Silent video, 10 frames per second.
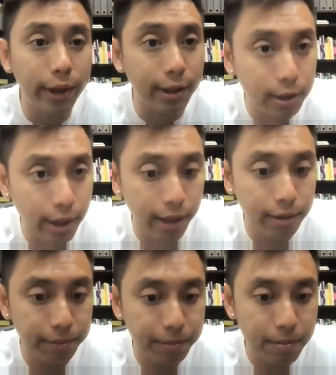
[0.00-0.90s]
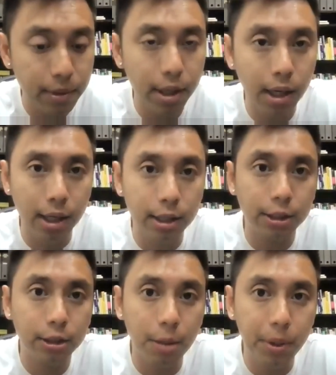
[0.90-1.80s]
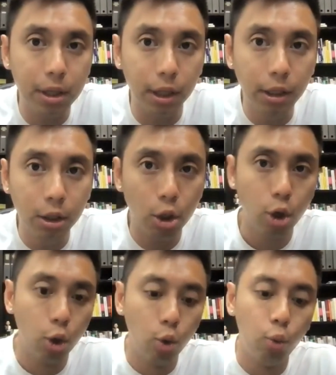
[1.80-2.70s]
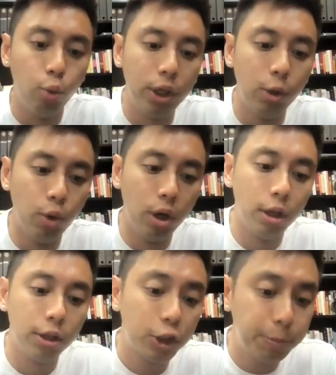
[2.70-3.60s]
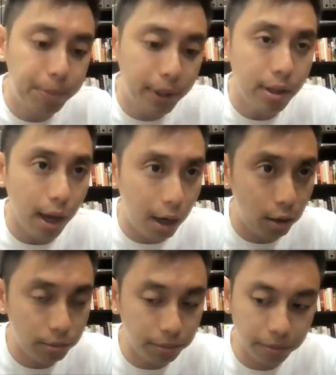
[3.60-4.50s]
instead is typically we will split out